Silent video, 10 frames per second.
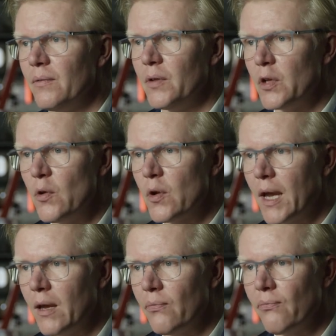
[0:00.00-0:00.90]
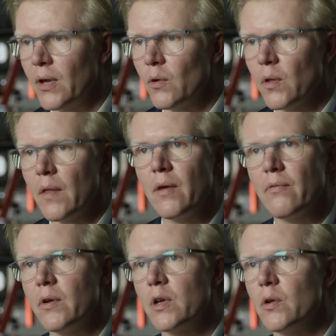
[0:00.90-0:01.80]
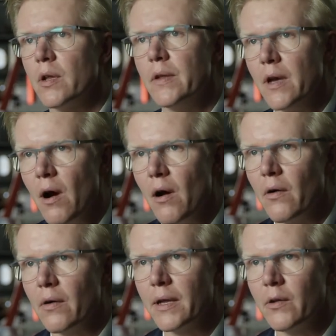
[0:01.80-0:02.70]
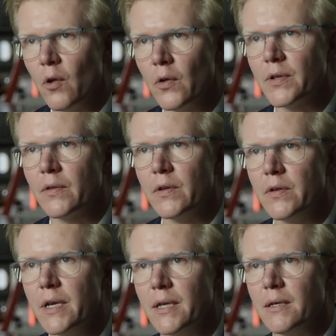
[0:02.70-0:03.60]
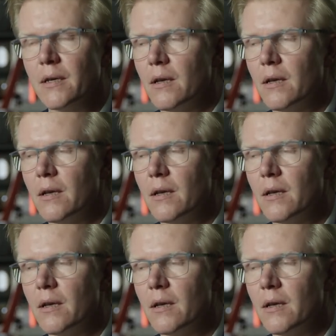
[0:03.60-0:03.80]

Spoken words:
the UK feel that they're very good at the R and not at the D.